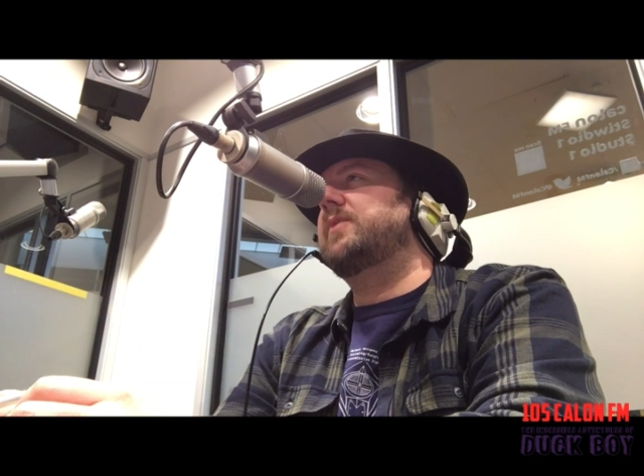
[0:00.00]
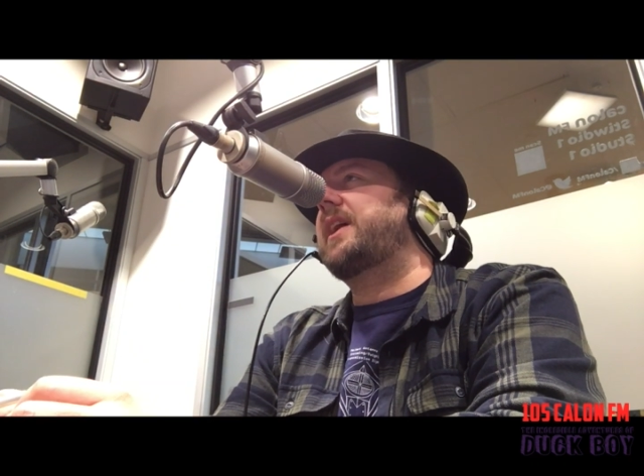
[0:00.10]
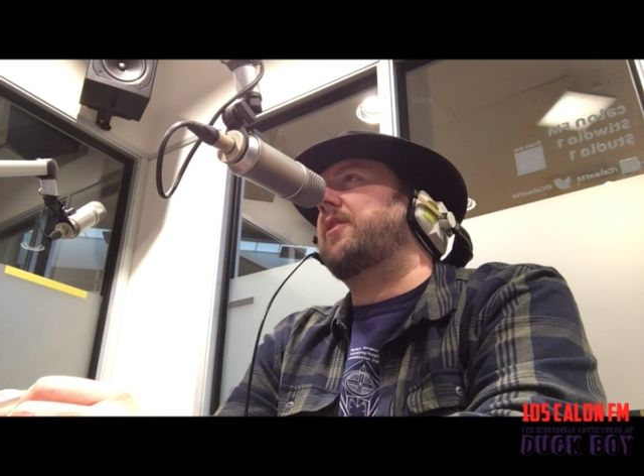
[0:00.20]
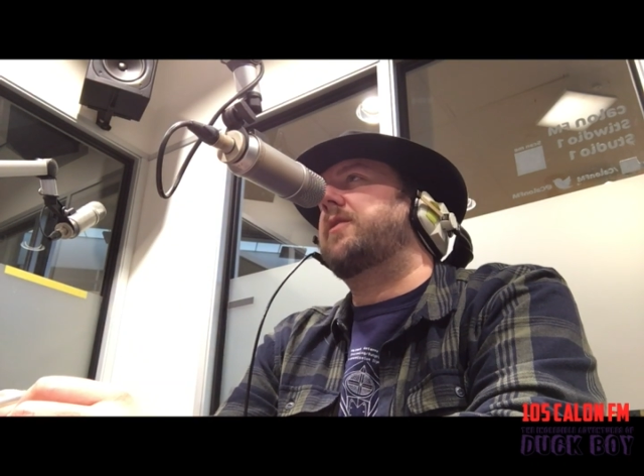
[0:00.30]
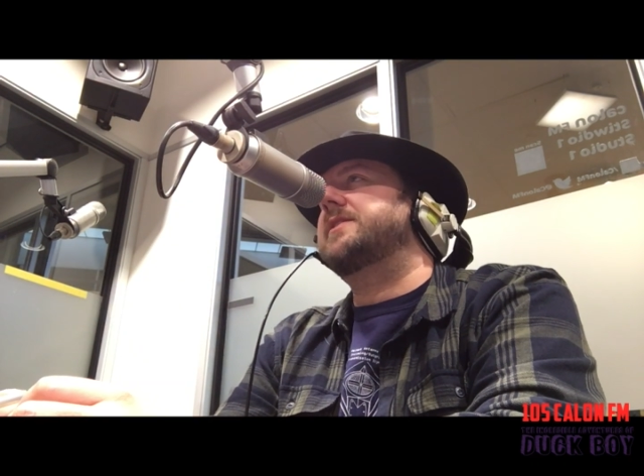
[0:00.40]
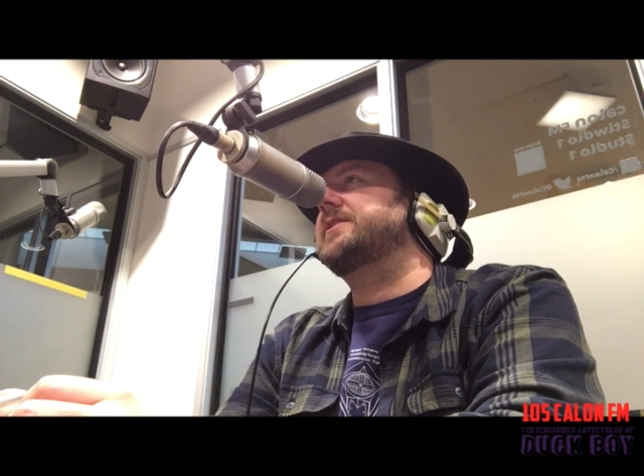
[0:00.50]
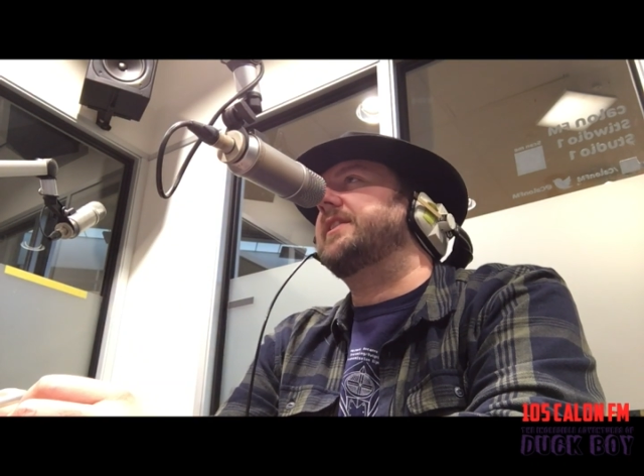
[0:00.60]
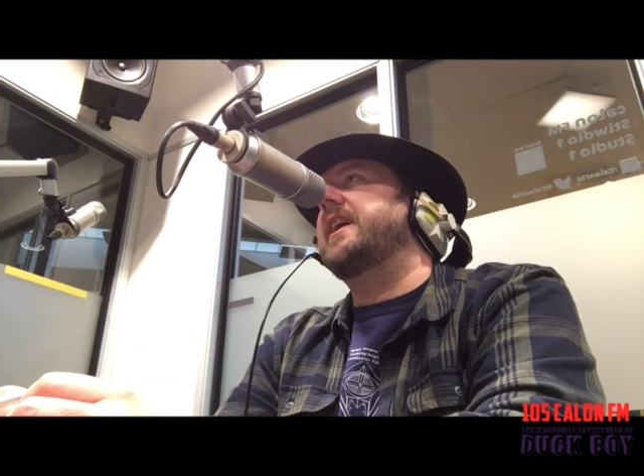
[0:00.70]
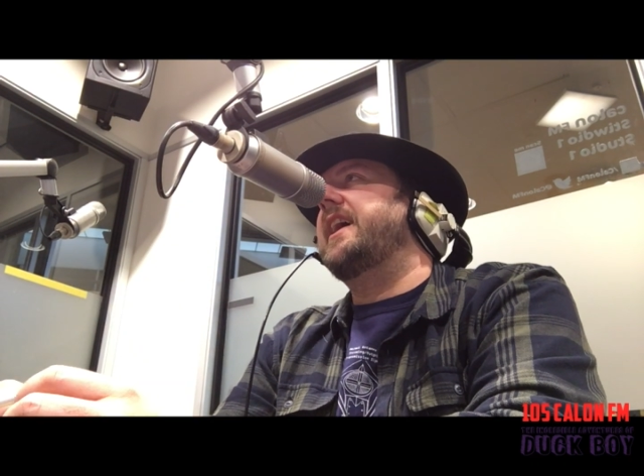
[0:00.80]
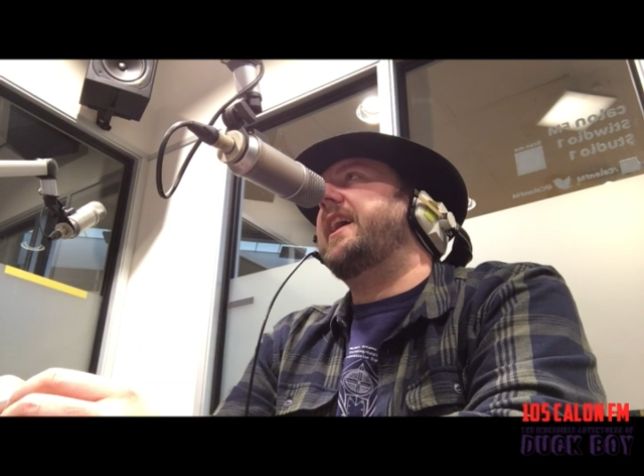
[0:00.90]
Without
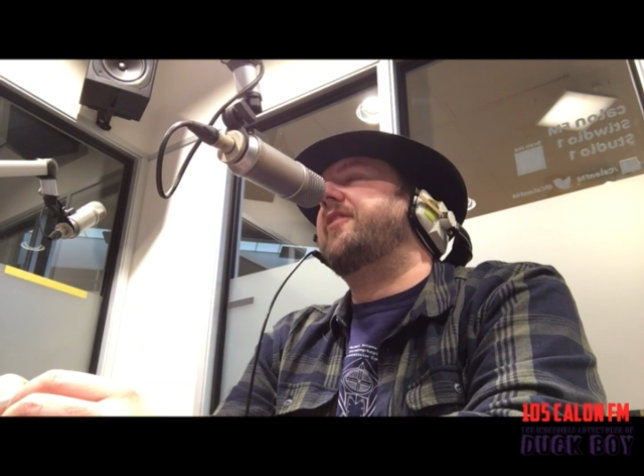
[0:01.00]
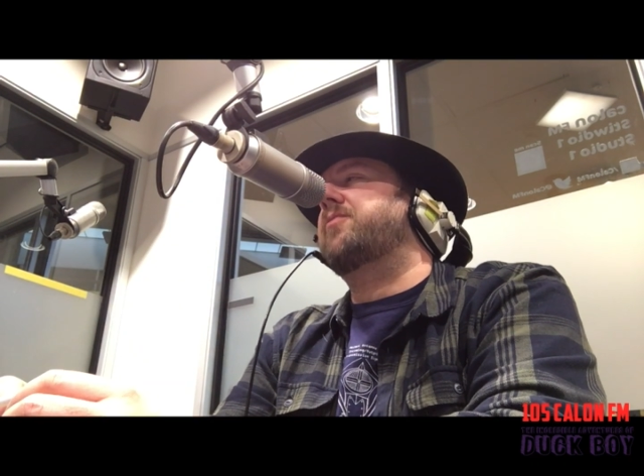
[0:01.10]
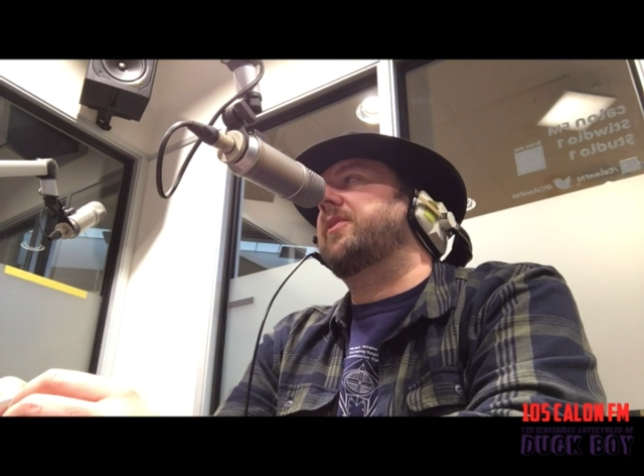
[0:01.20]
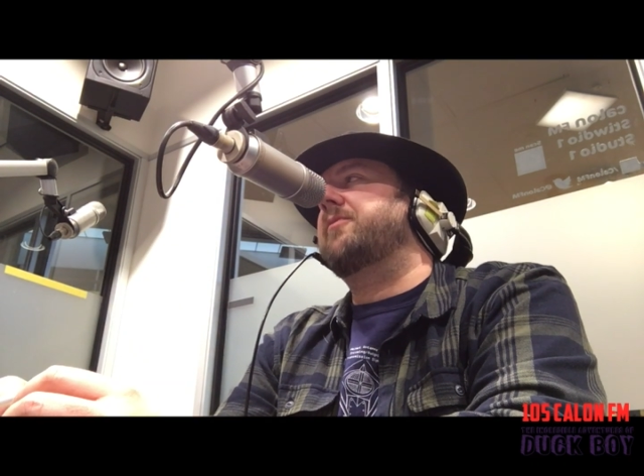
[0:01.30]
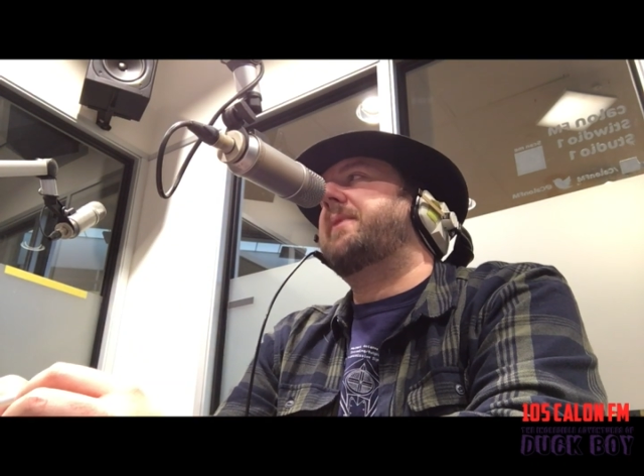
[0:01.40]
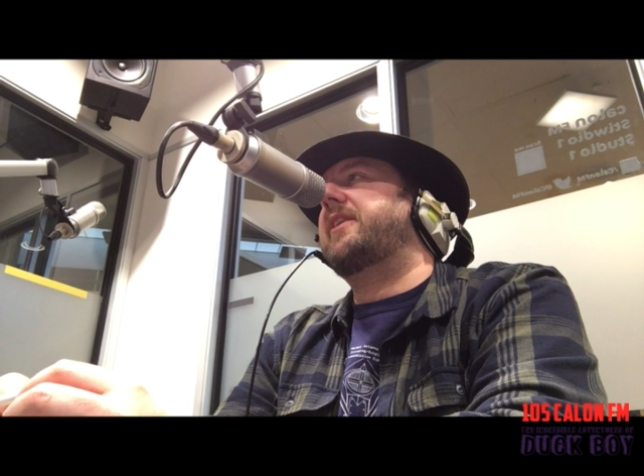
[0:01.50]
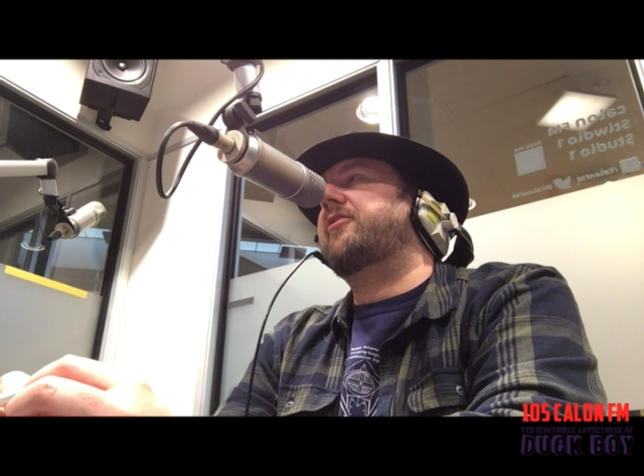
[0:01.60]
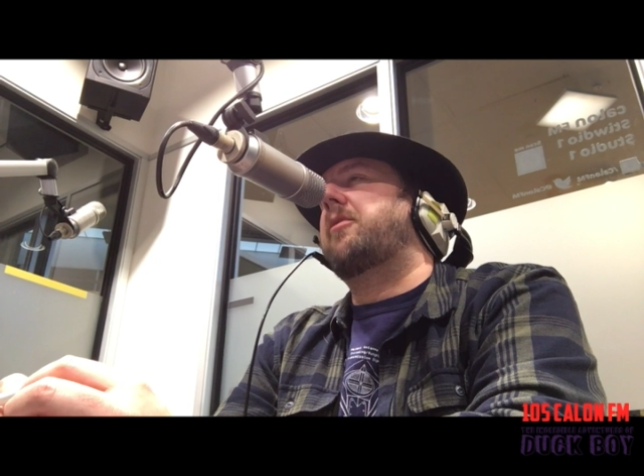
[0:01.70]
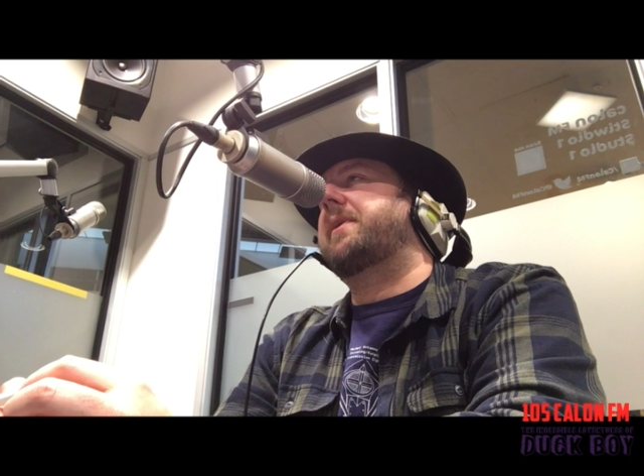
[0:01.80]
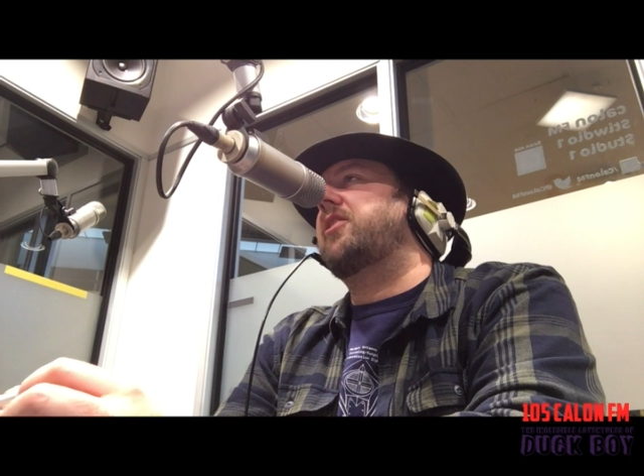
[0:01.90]
question. It is one of the biggest
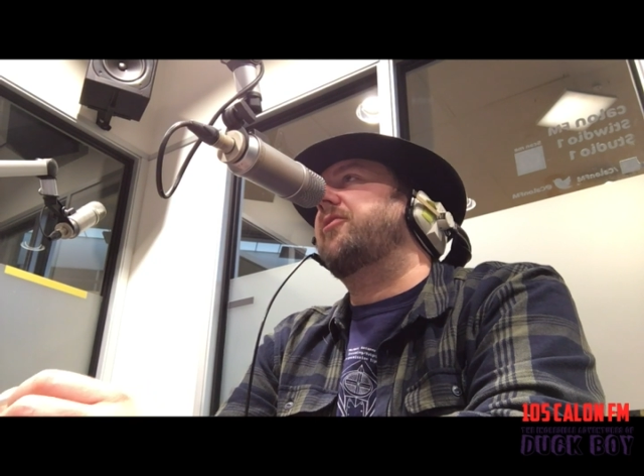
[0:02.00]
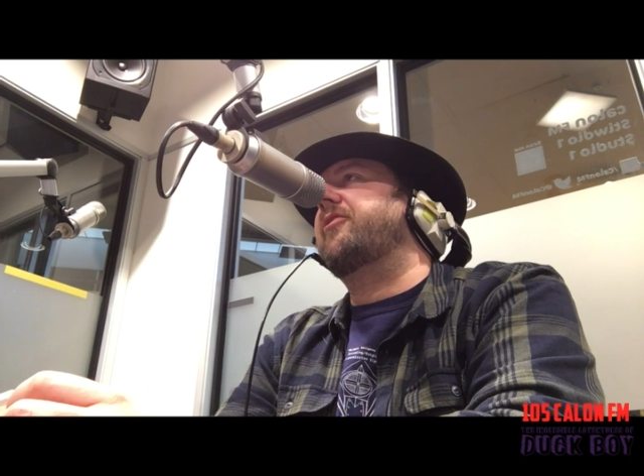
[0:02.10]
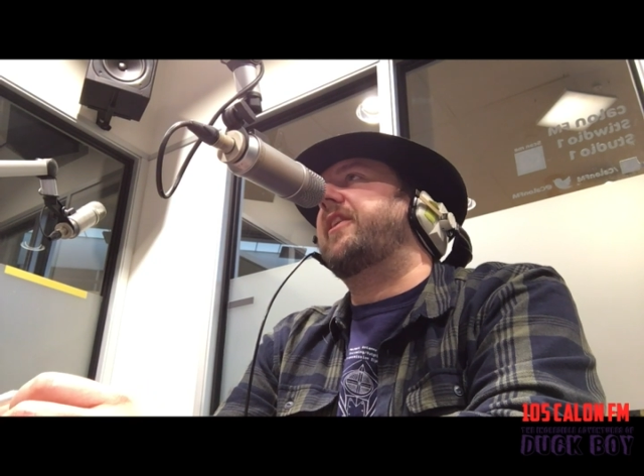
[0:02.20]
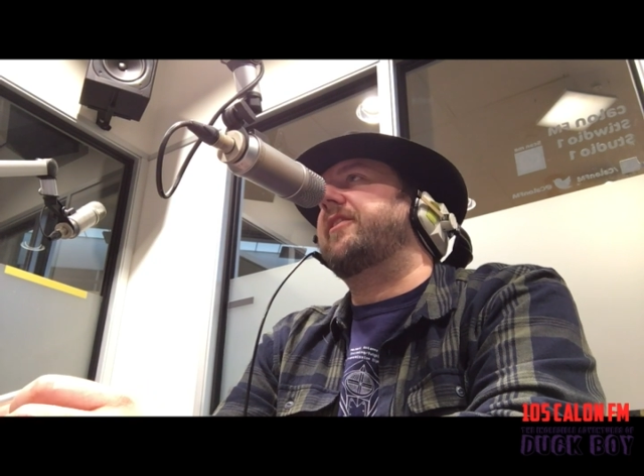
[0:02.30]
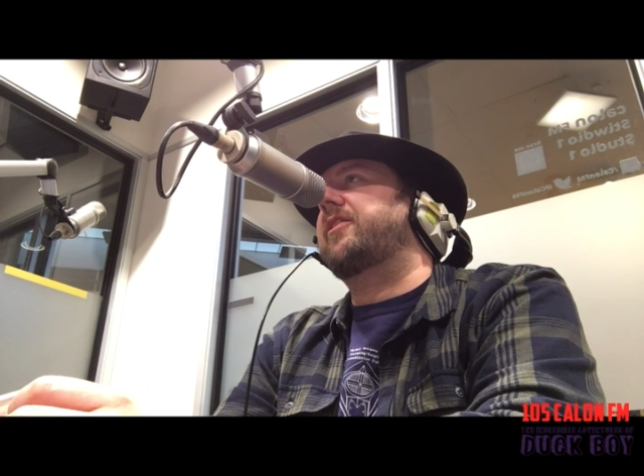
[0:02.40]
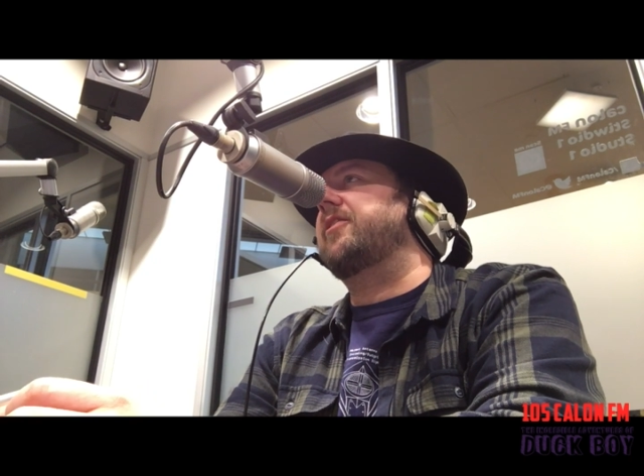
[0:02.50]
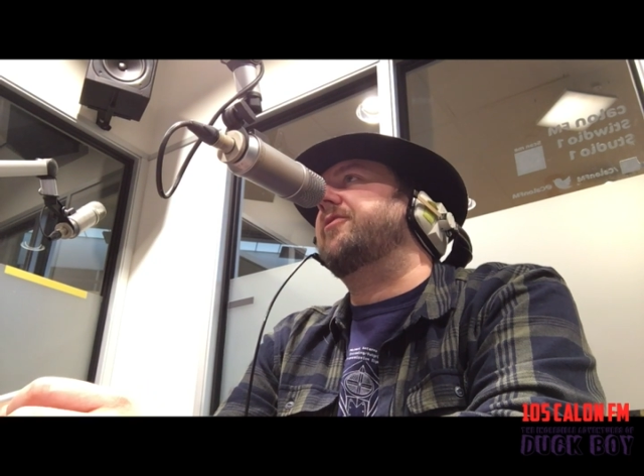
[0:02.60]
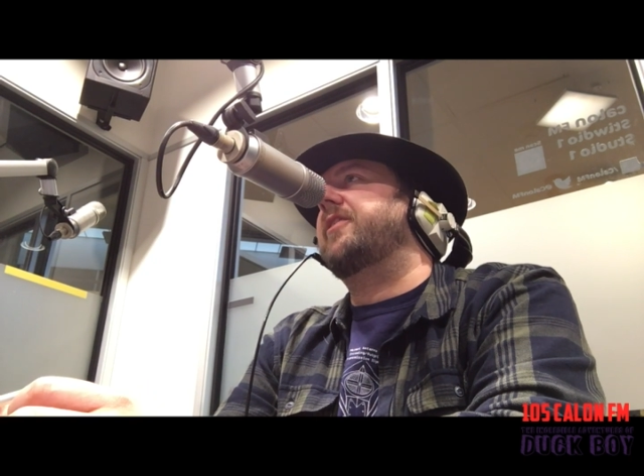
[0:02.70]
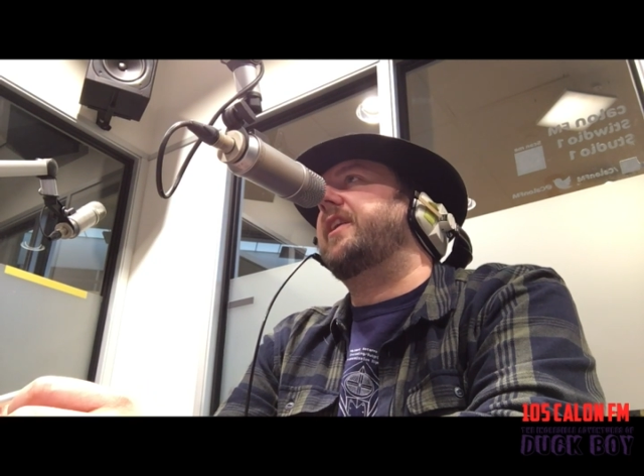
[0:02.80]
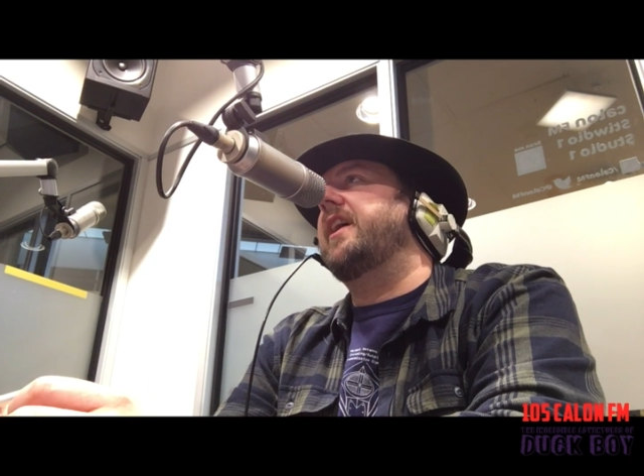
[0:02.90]
Comic Cons in the country.